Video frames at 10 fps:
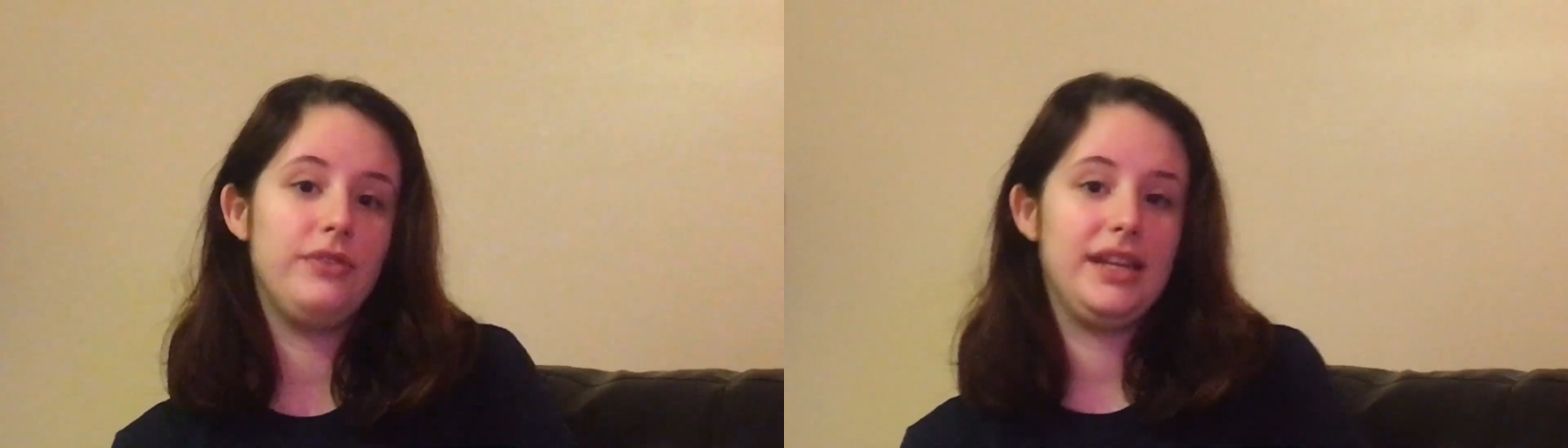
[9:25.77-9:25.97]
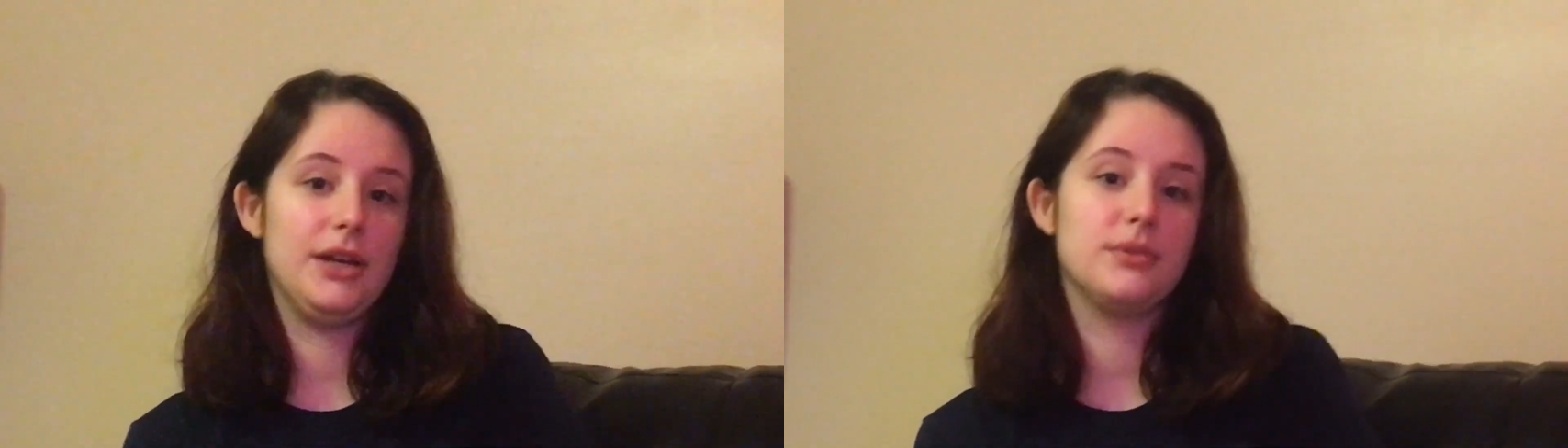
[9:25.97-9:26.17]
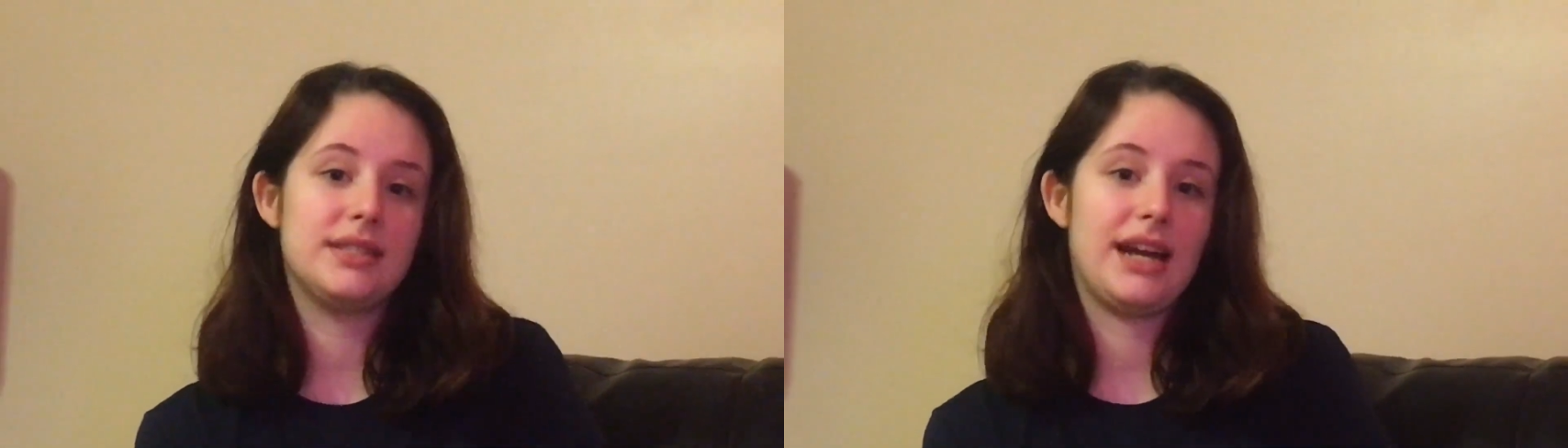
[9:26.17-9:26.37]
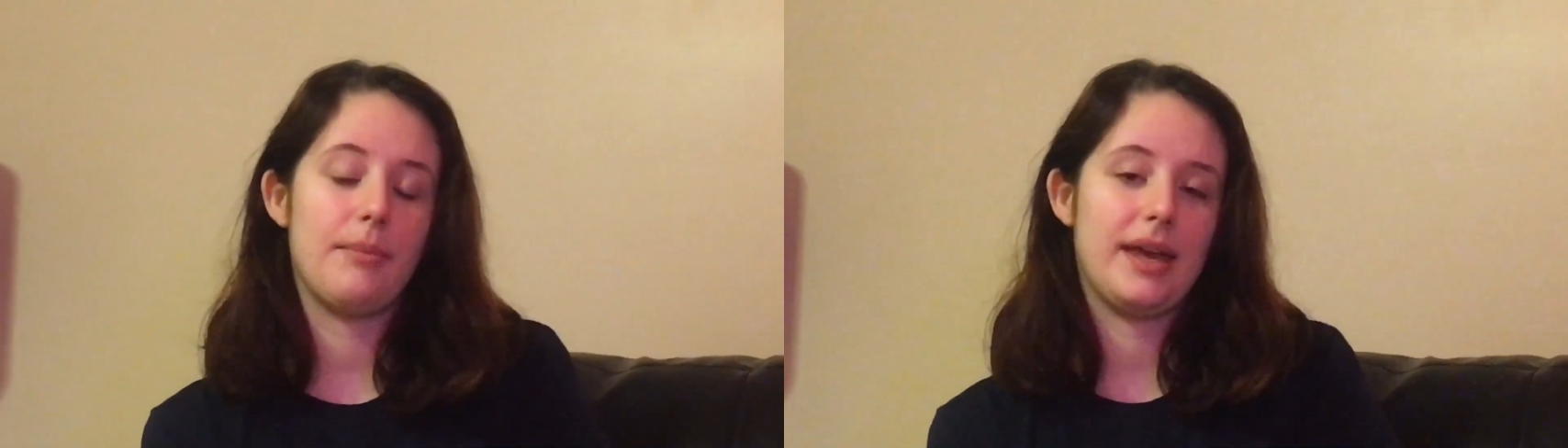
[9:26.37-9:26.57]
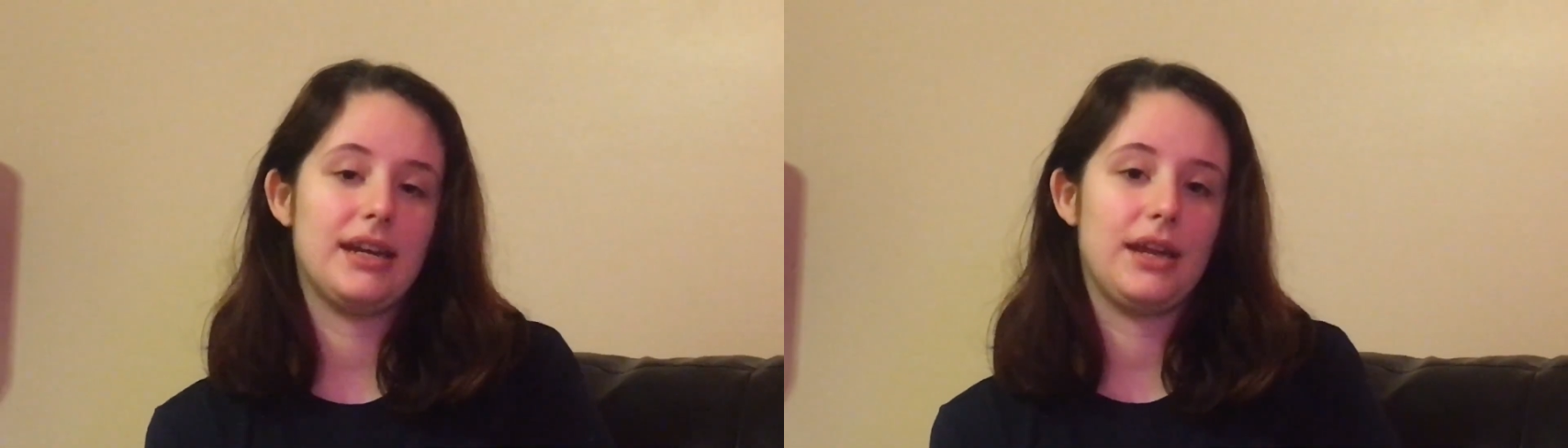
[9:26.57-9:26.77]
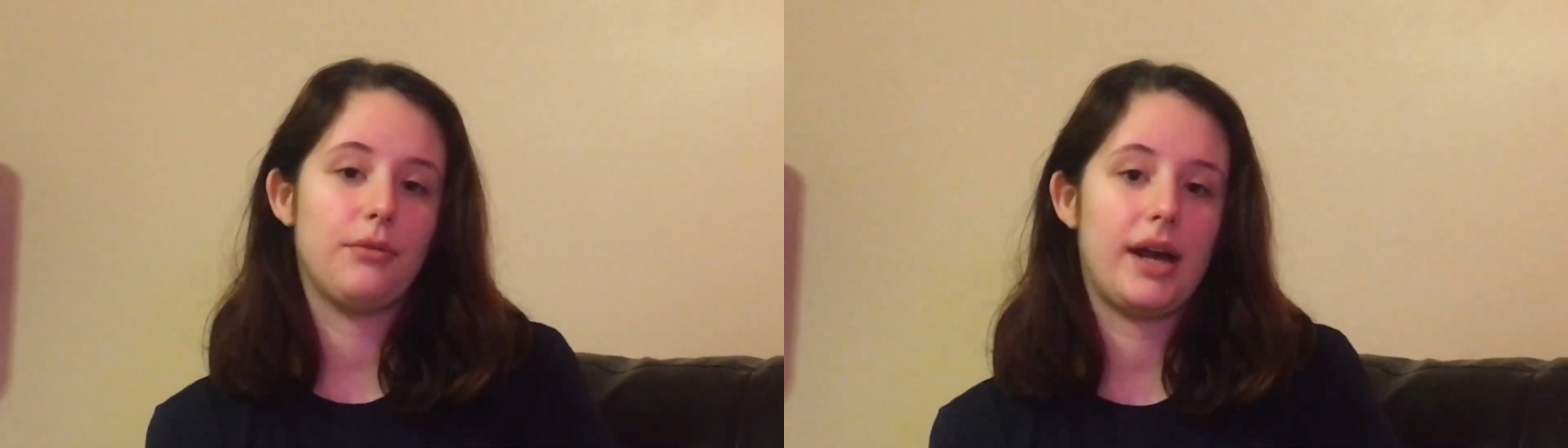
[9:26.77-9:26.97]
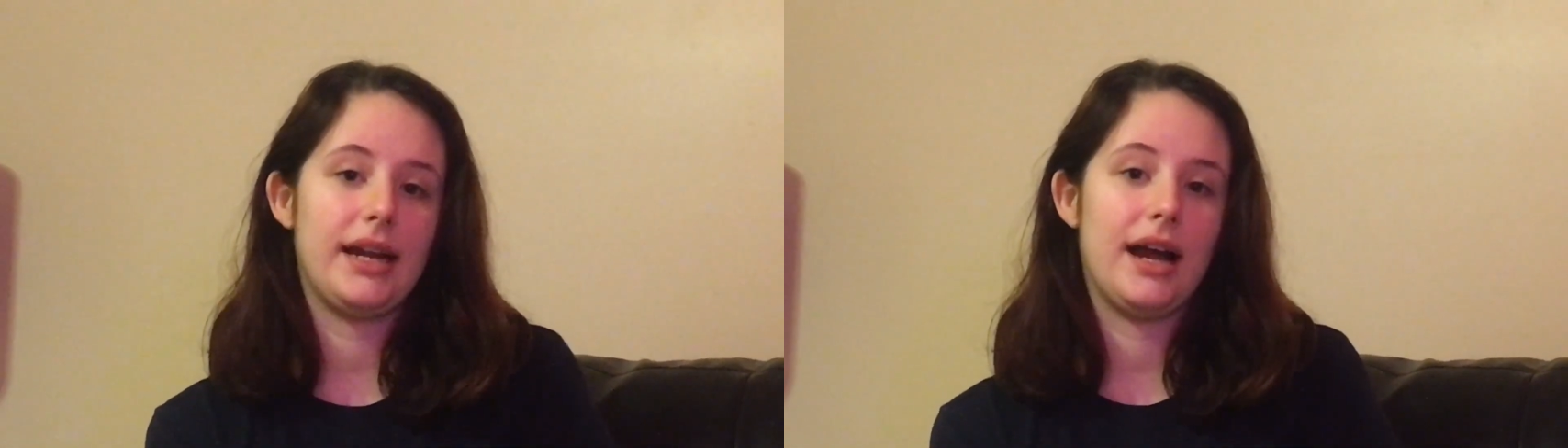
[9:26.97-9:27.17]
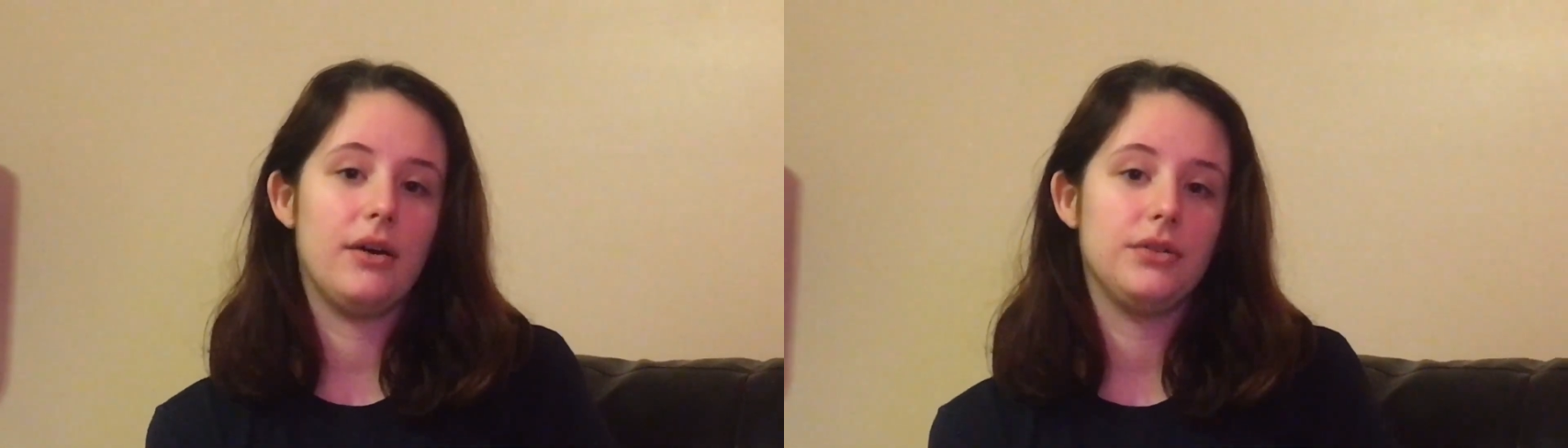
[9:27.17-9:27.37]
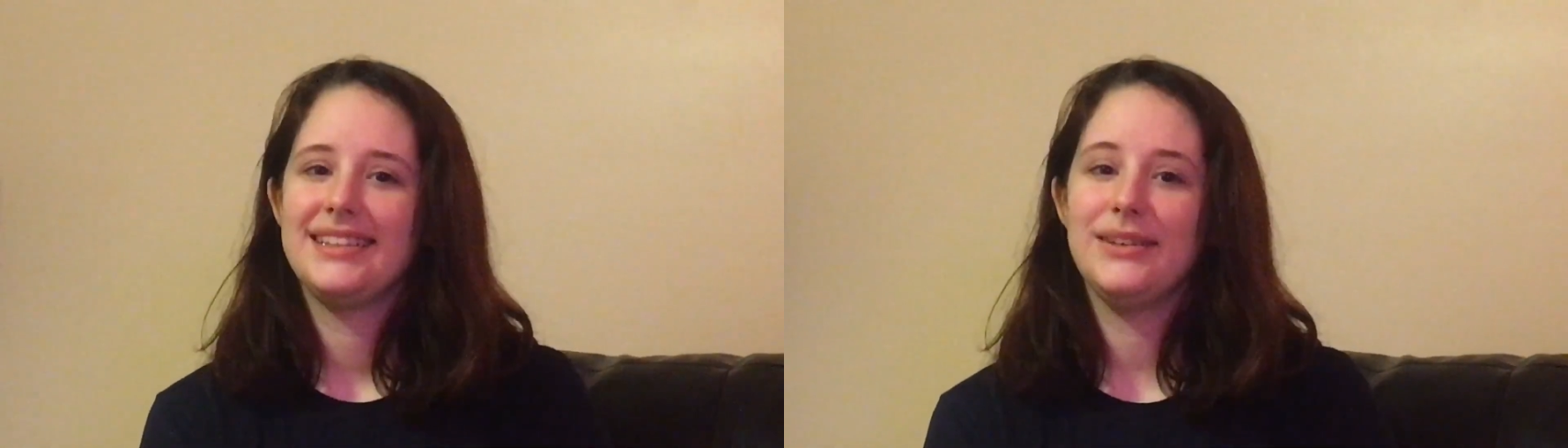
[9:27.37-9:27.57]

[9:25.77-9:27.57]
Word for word: videos that I'm editing right now.